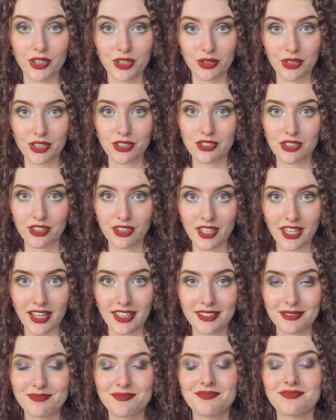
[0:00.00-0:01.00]
you'll enjoy that.
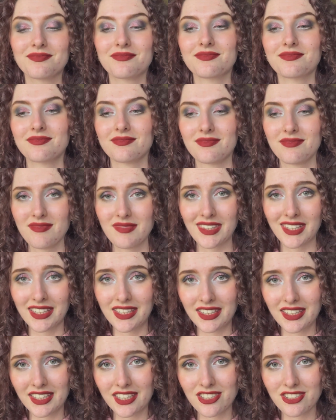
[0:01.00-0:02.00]

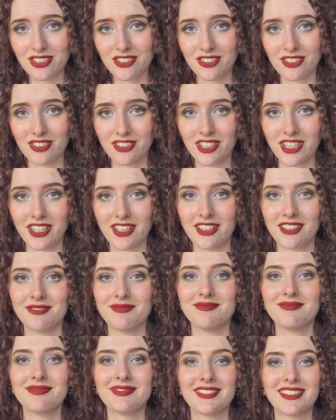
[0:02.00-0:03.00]
In case you're new here,
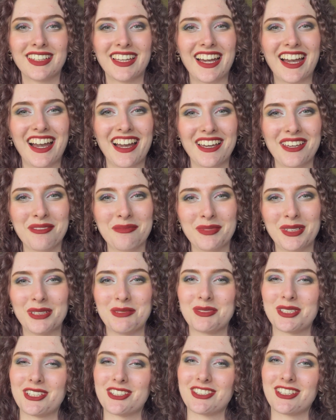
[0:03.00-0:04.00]
hi, my name's
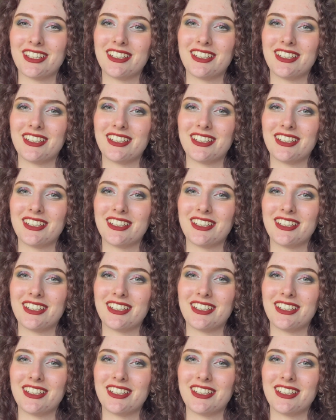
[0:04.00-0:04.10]
Sasha.